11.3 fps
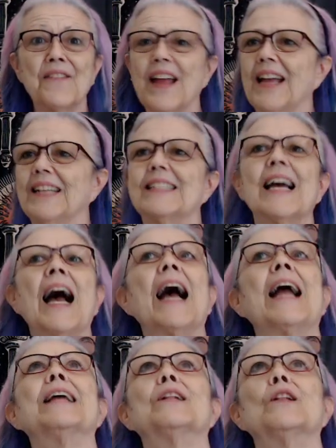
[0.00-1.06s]
a
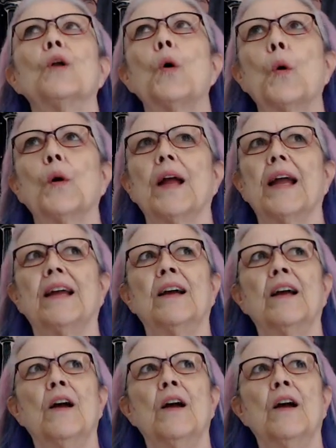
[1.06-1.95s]
title or a